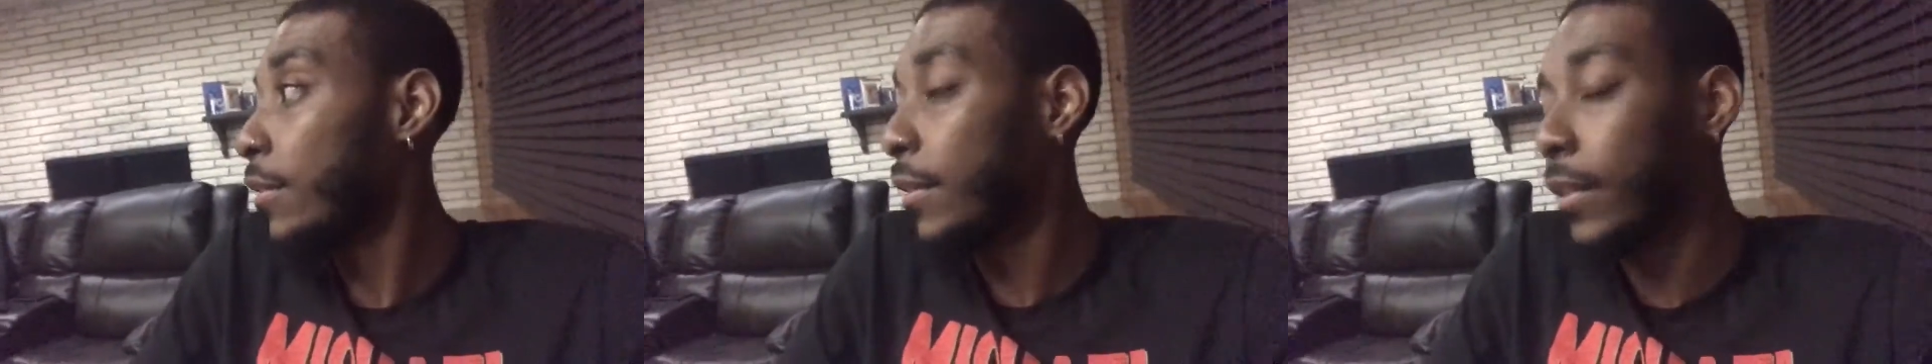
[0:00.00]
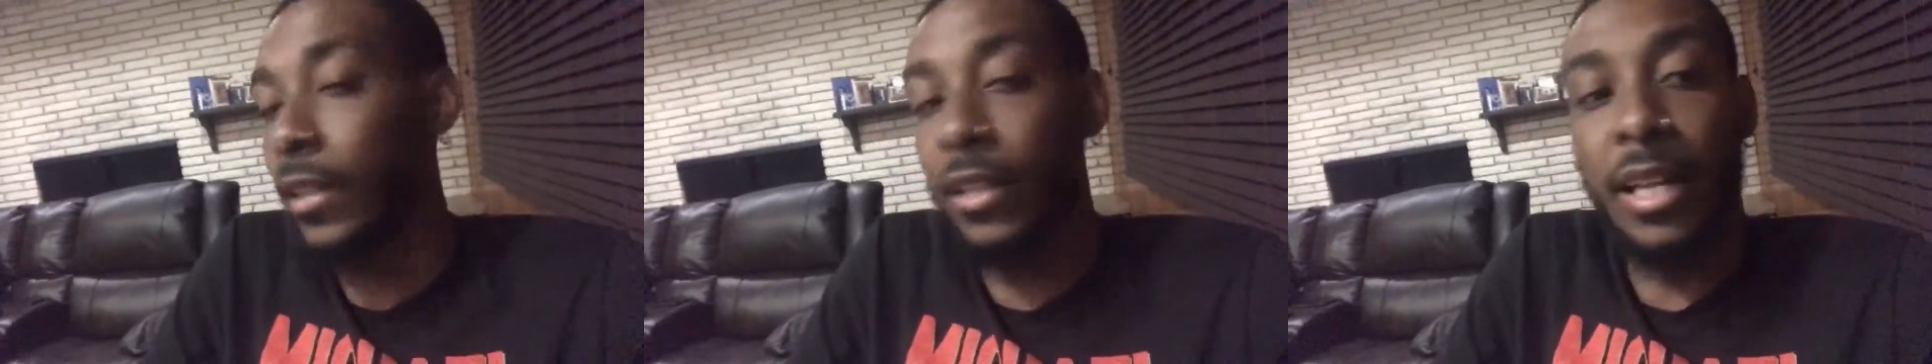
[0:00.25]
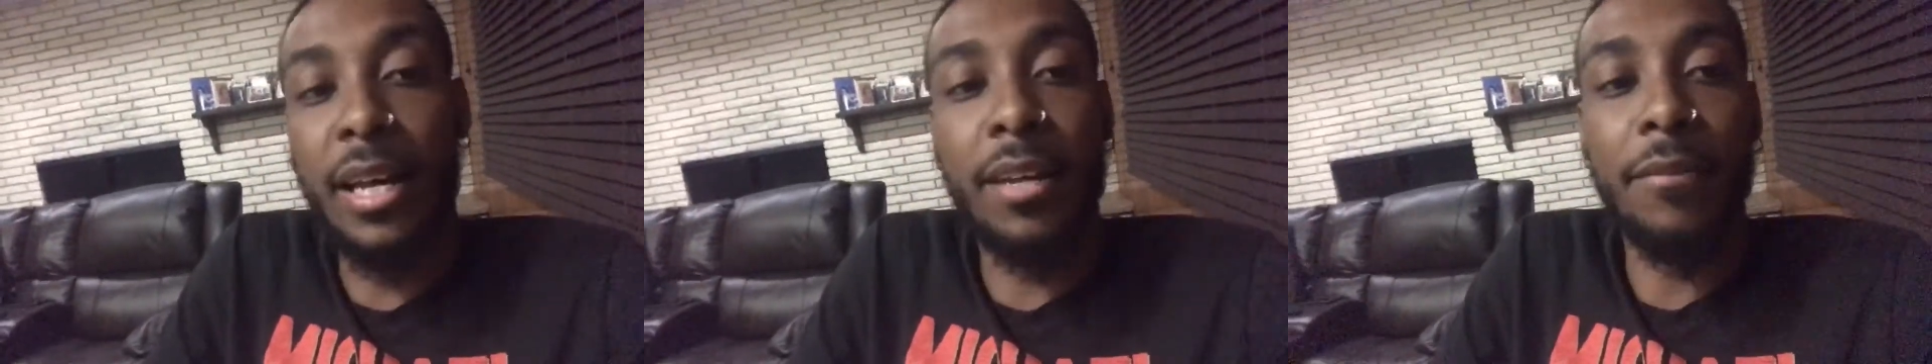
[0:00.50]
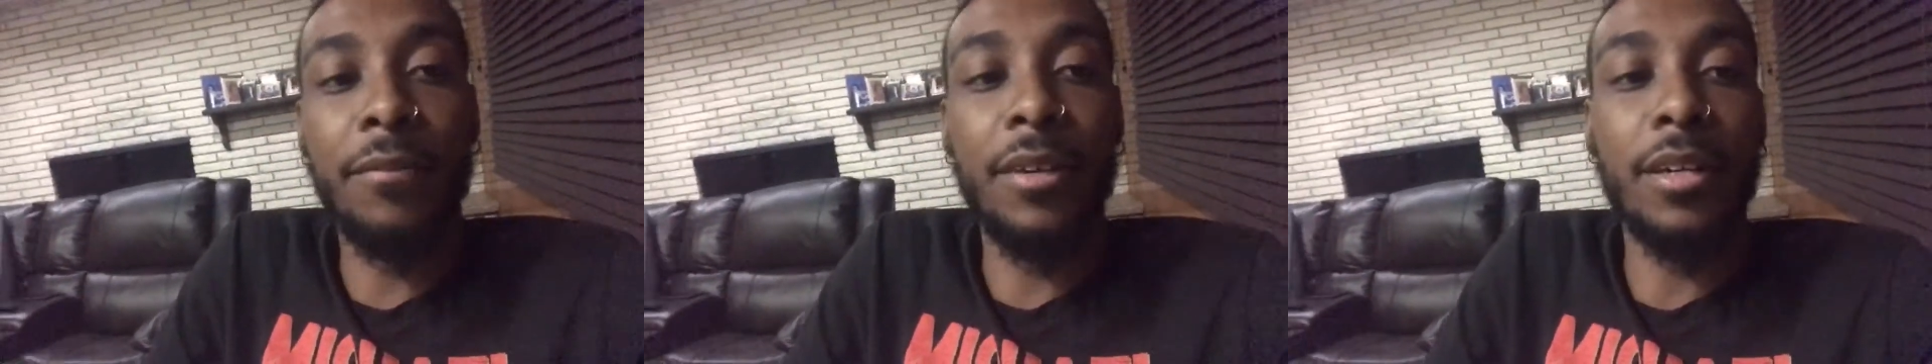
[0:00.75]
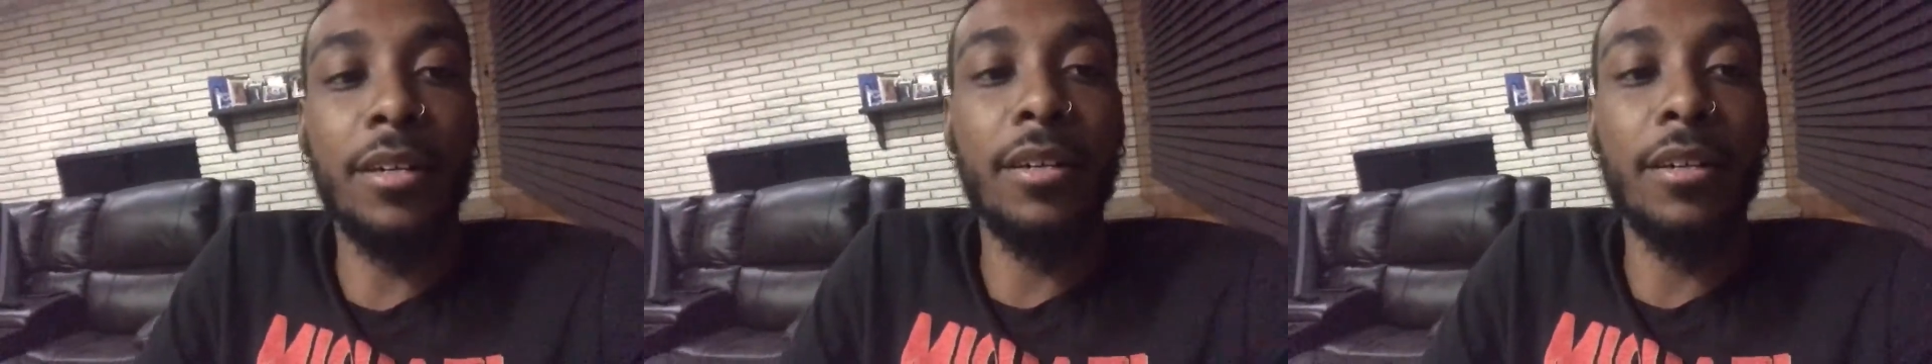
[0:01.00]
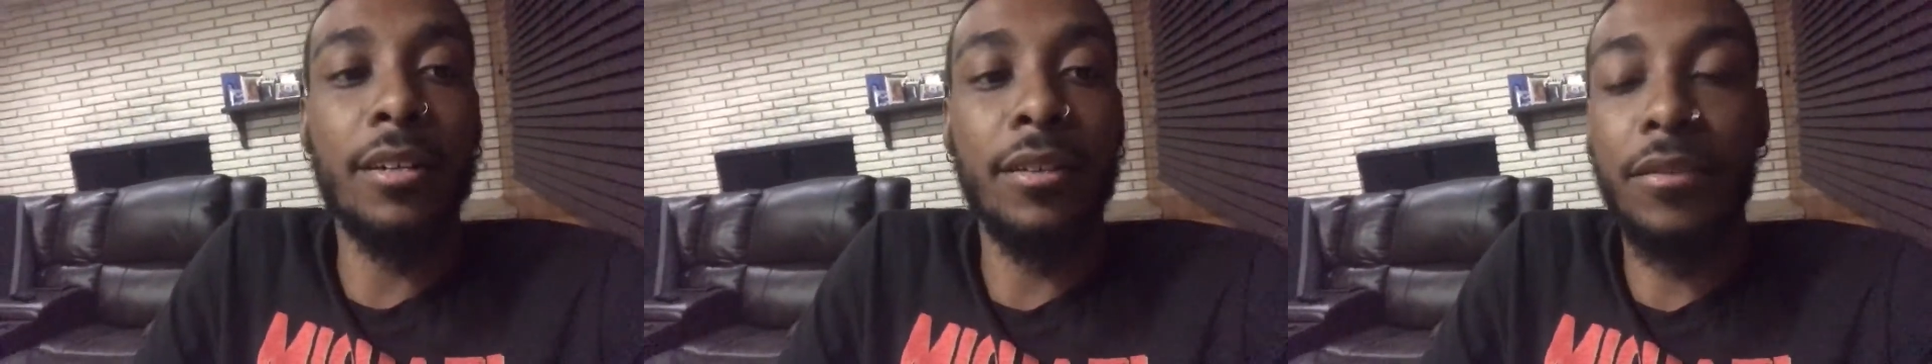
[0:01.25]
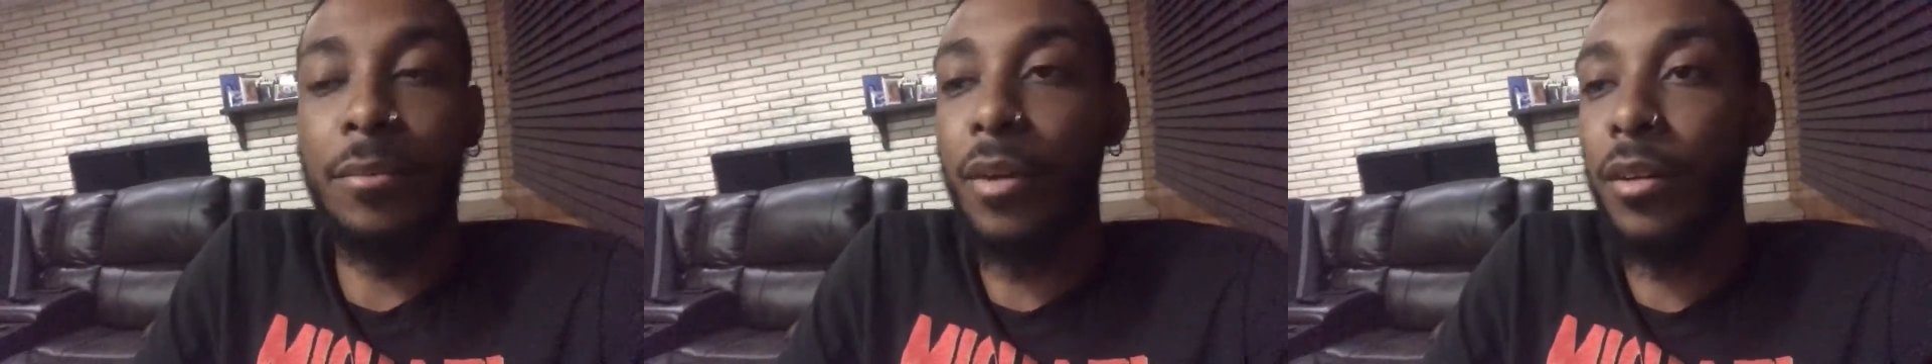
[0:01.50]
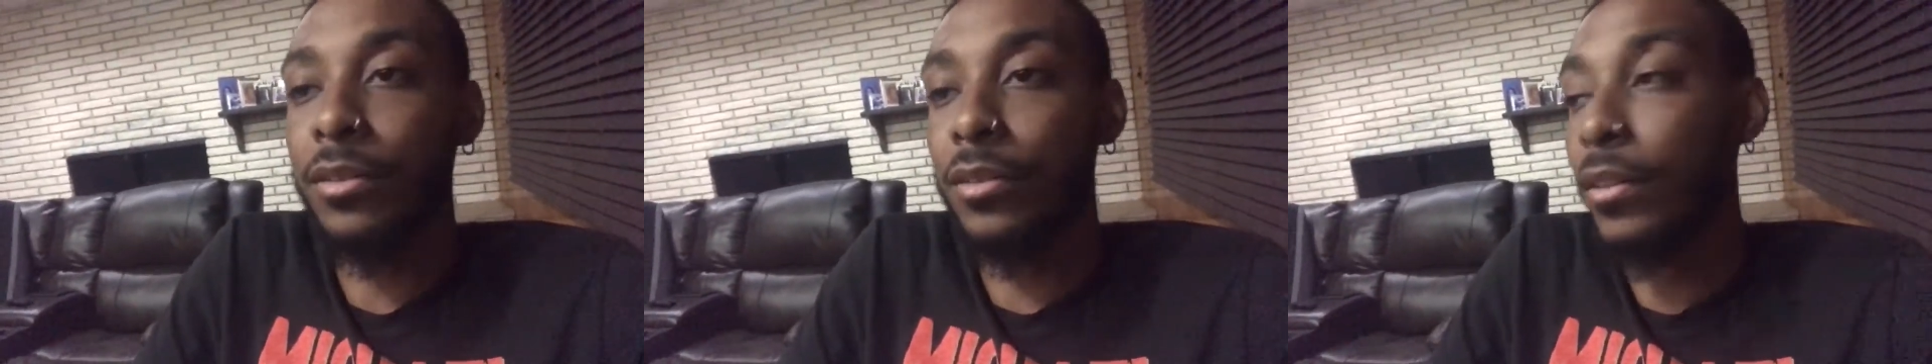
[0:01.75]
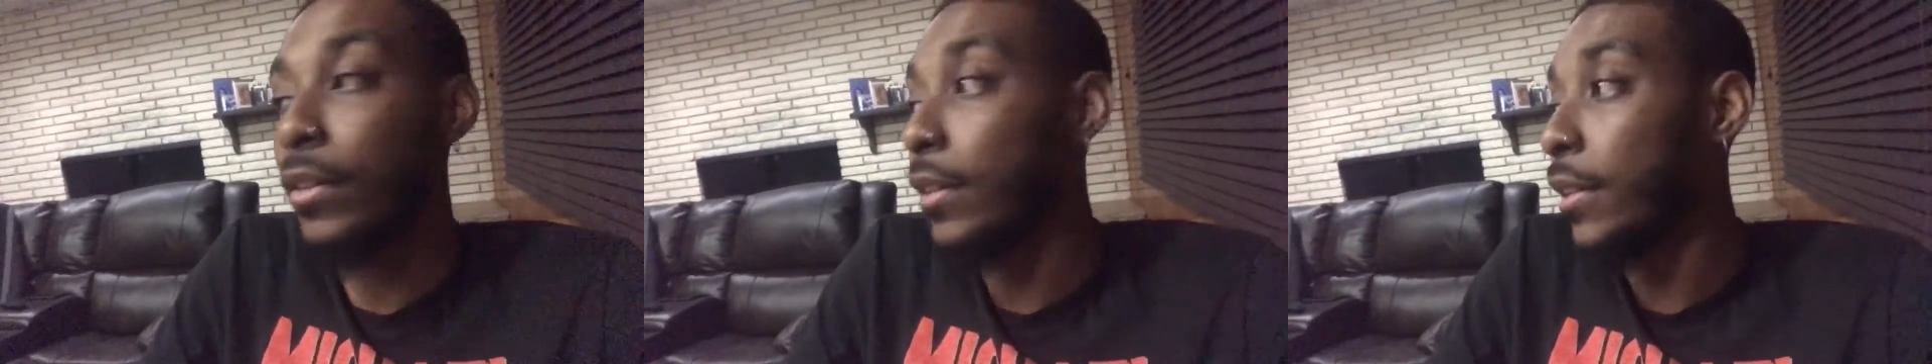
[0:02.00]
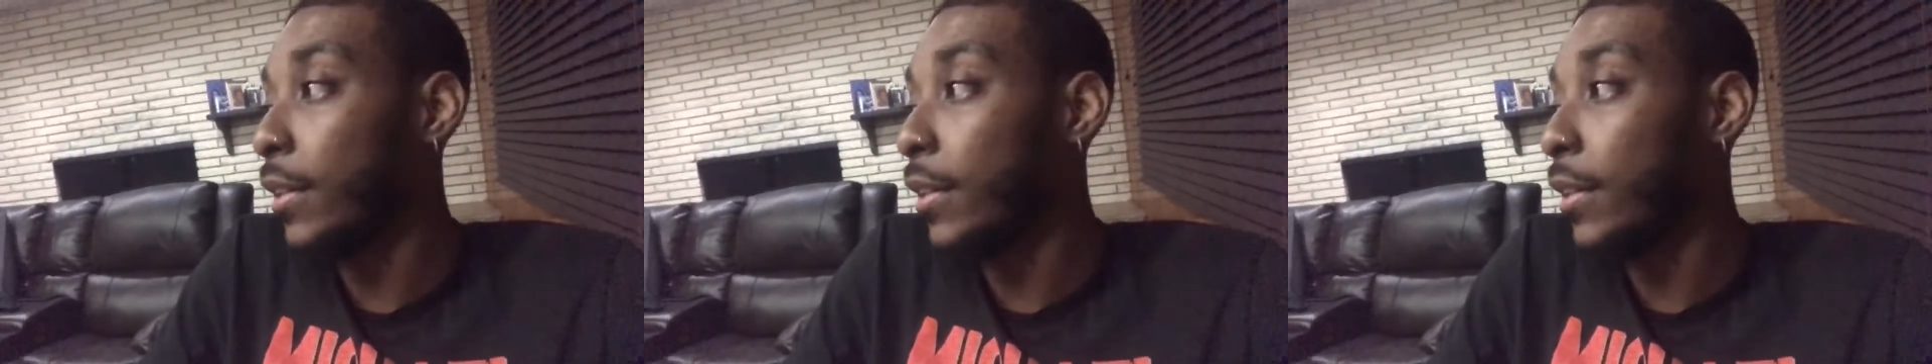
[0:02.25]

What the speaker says: Little lion fucker from Australia.